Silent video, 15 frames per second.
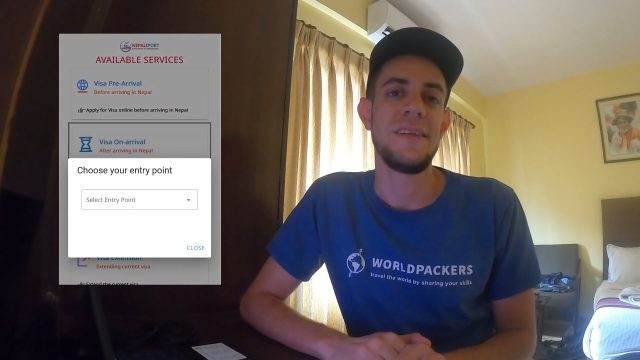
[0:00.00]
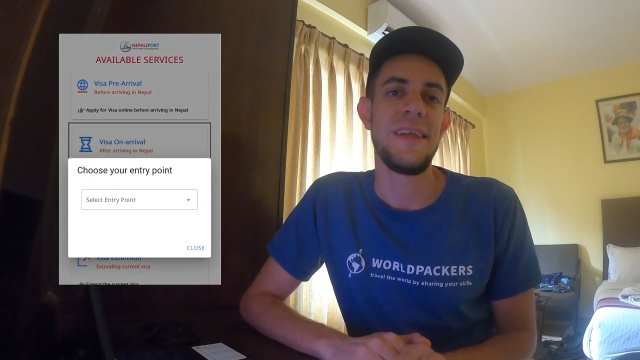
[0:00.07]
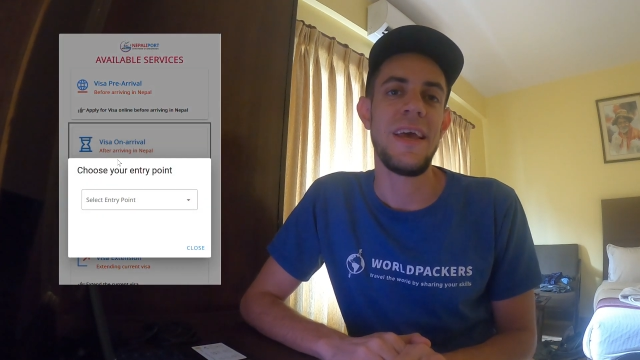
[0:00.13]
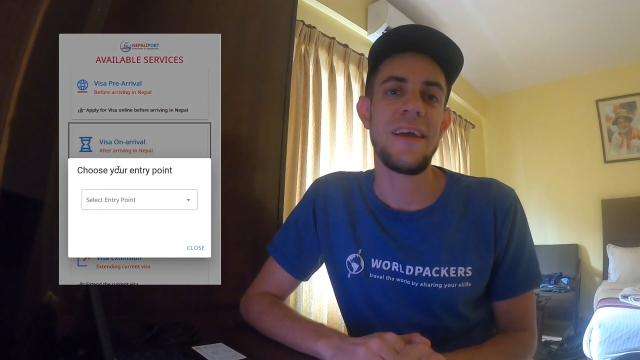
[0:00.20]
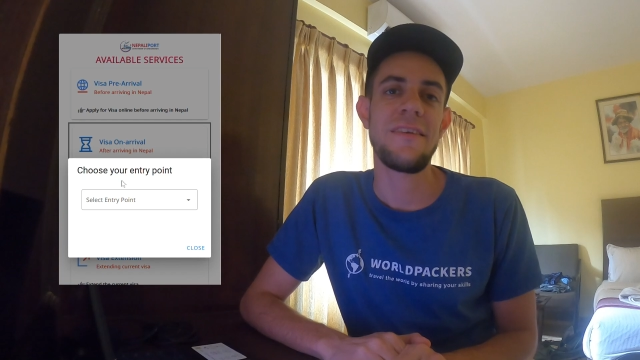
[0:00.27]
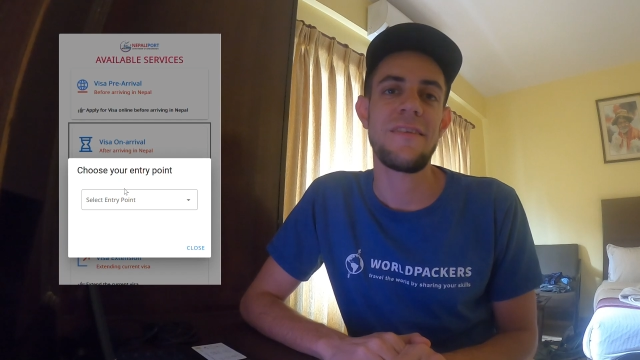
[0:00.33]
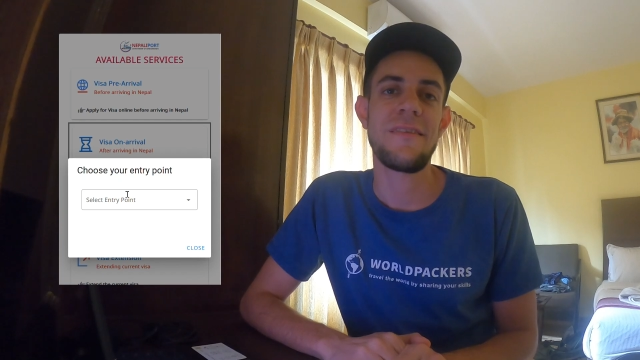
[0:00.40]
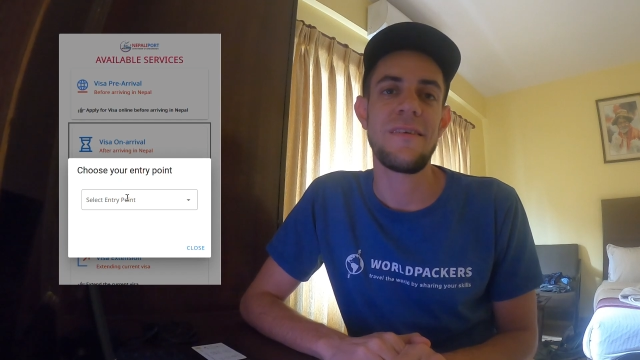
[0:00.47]

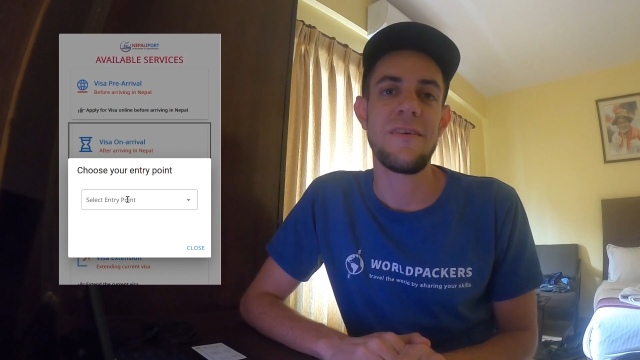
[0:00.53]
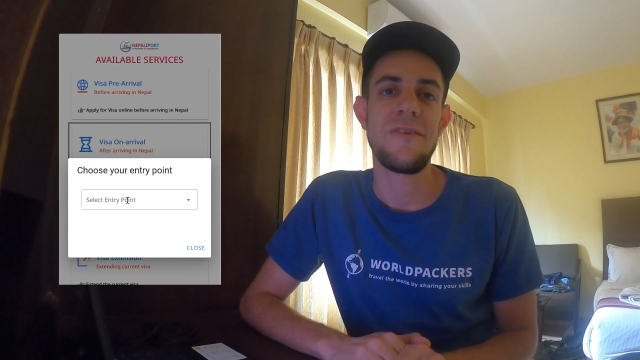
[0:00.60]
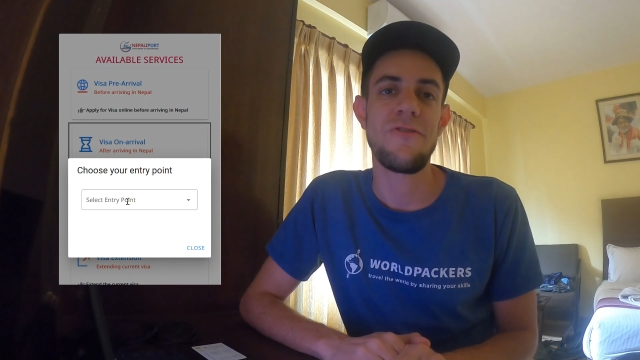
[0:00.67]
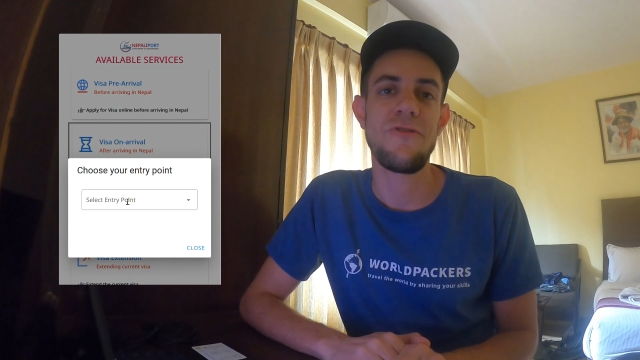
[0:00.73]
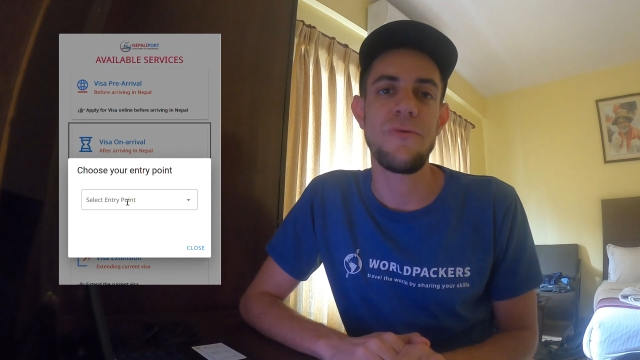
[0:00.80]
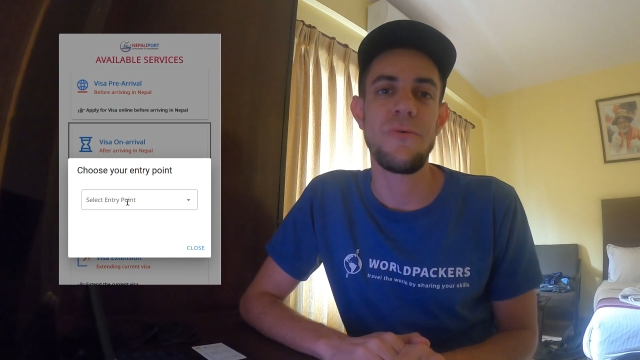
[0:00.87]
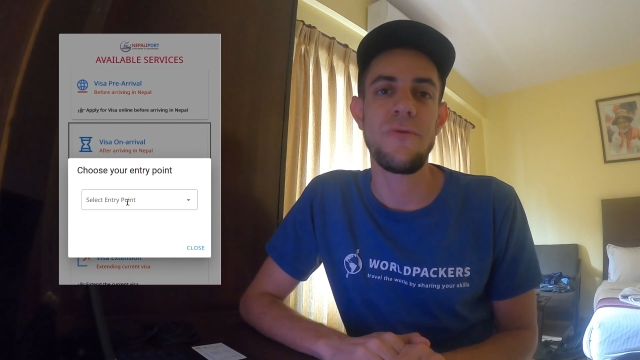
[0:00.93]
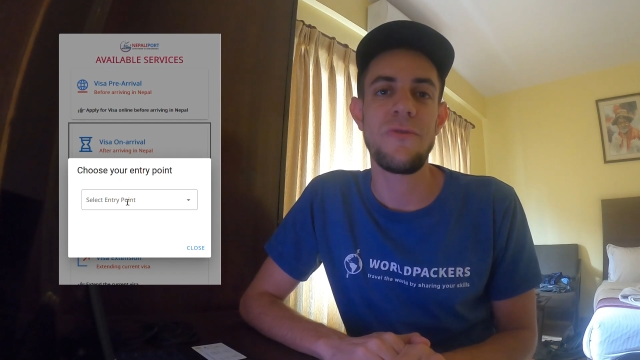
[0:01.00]
Next,
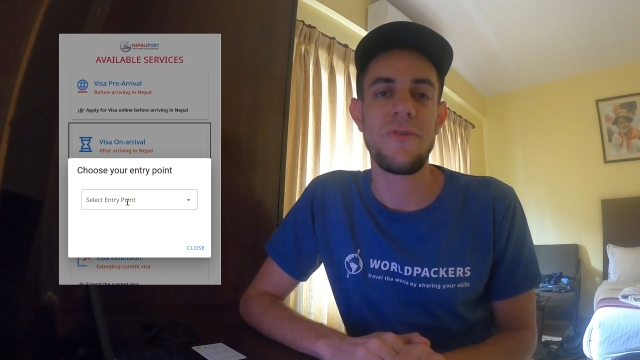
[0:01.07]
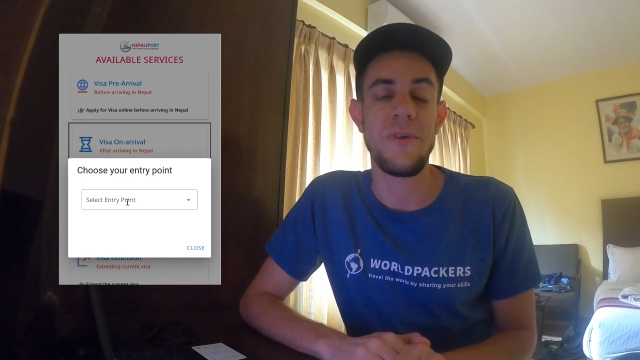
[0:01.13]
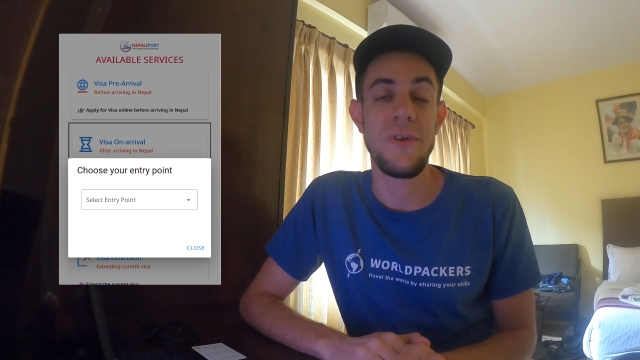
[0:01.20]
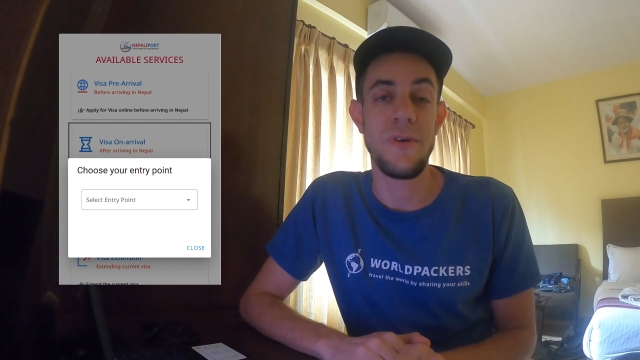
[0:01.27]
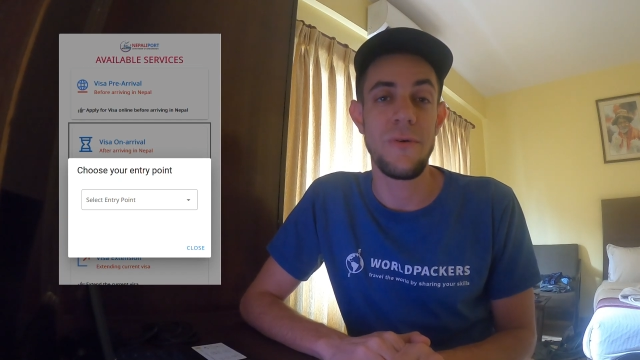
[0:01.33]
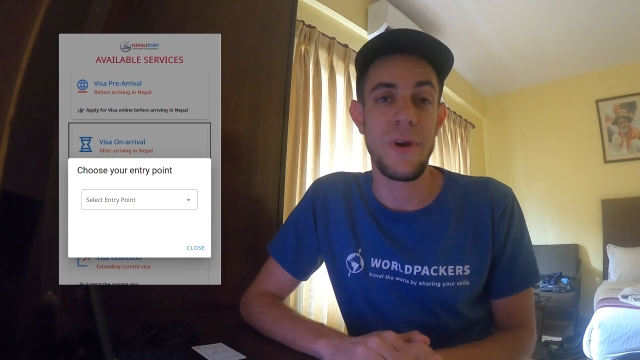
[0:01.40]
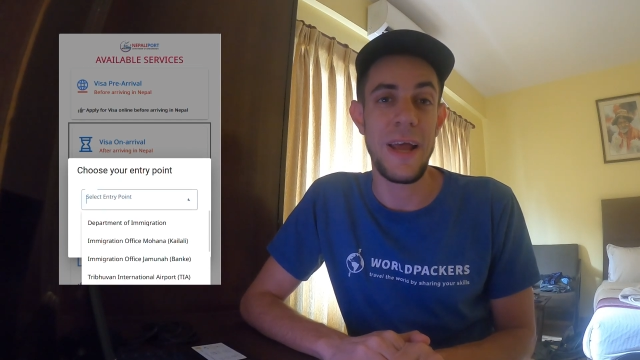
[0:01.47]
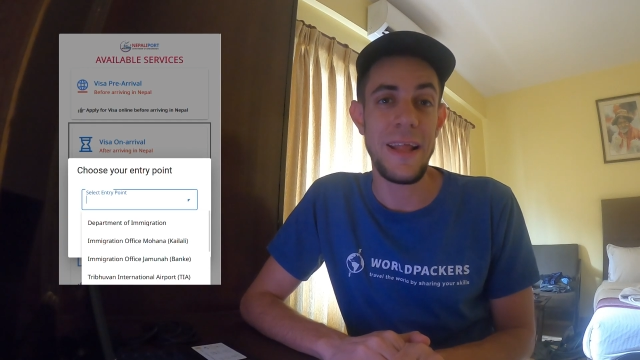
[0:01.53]
choose
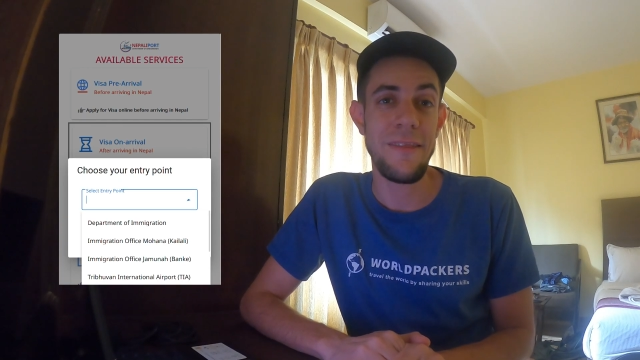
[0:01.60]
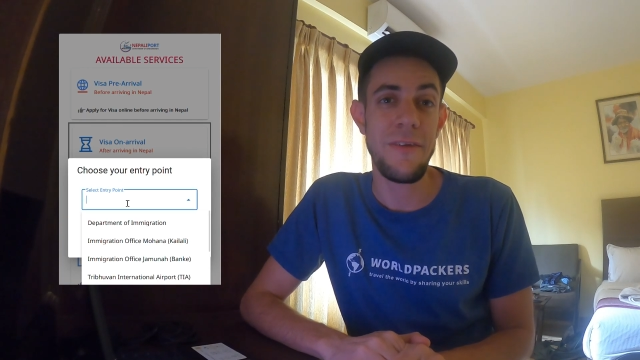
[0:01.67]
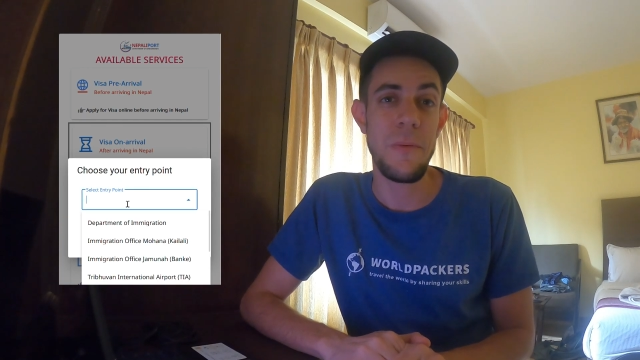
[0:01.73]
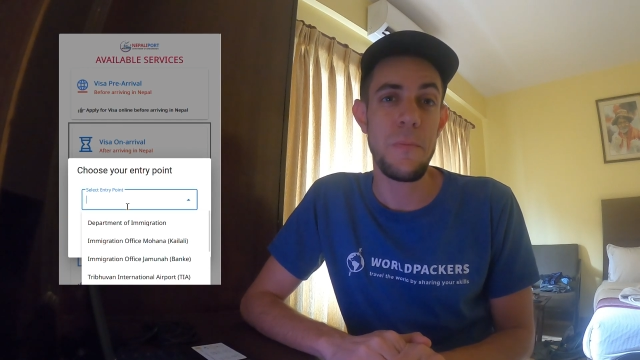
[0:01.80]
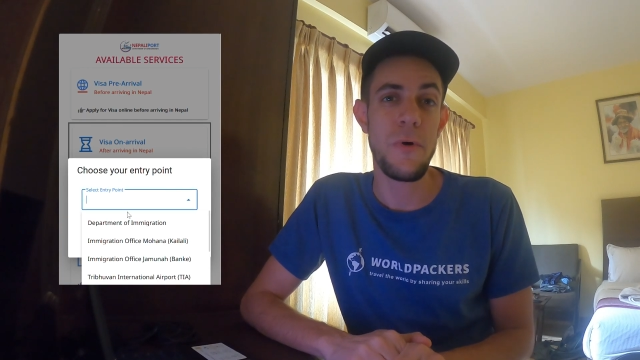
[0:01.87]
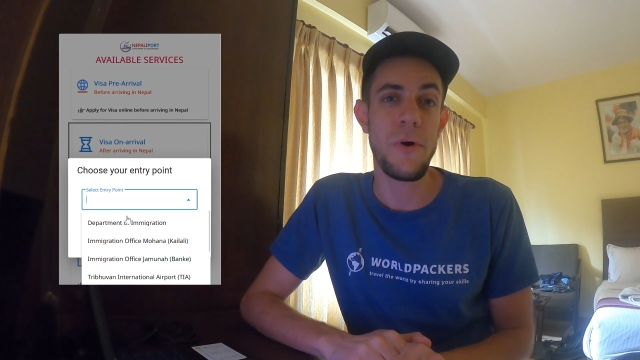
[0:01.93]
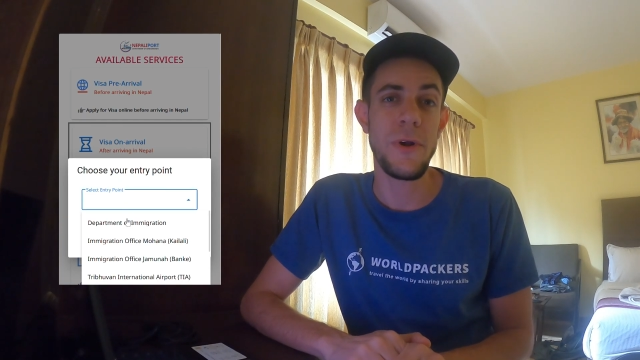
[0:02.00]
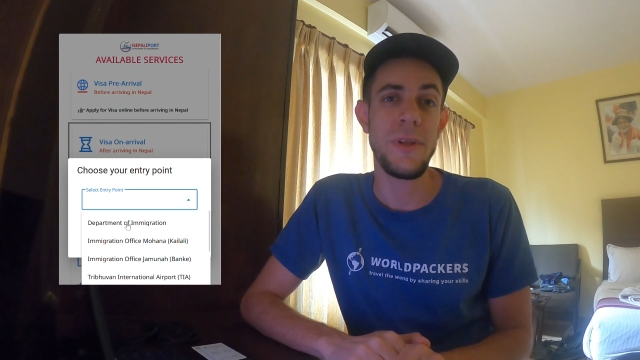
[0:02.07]
your
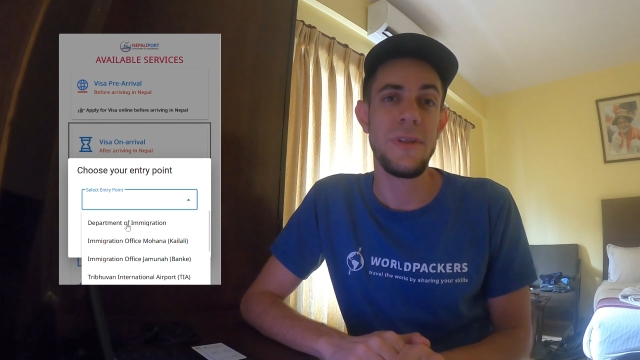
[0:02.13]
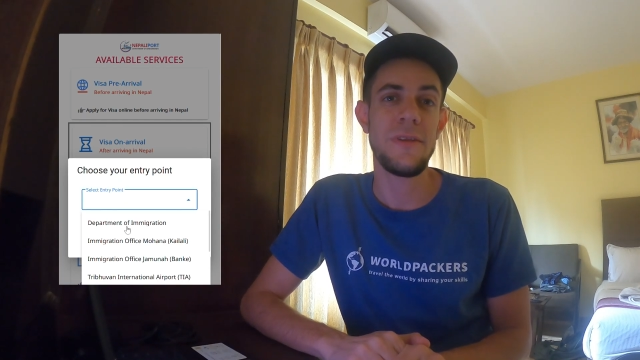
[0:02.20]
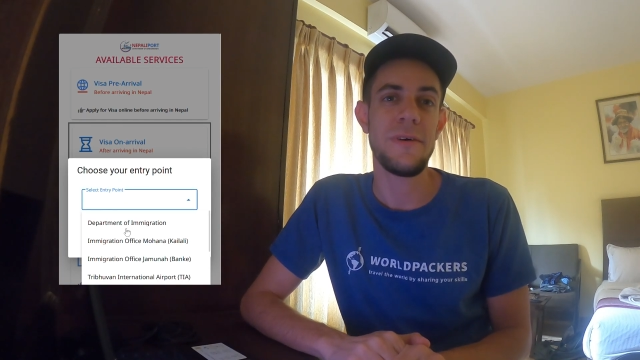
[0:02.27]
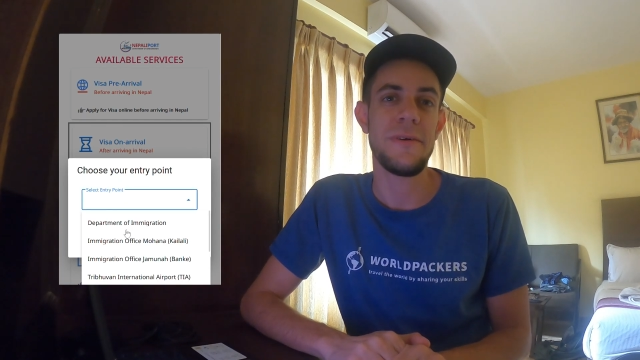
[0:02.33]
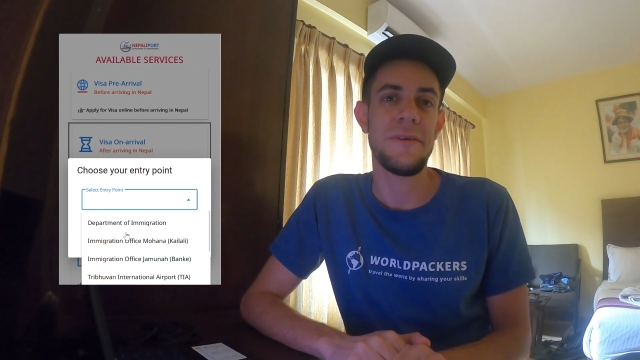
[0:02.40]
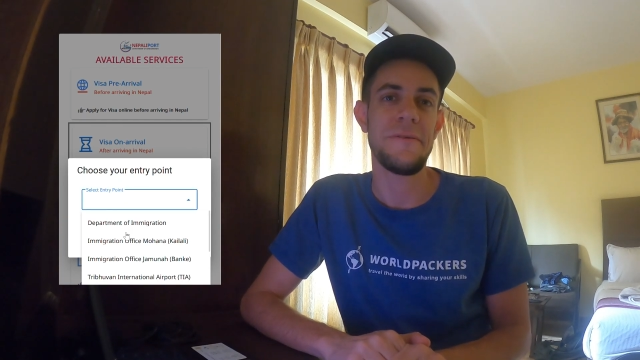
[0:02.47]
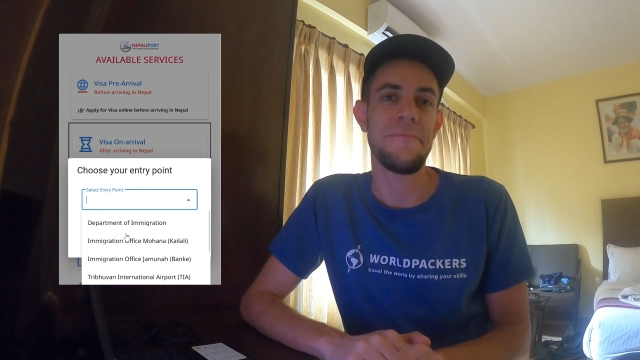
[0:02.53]
entry point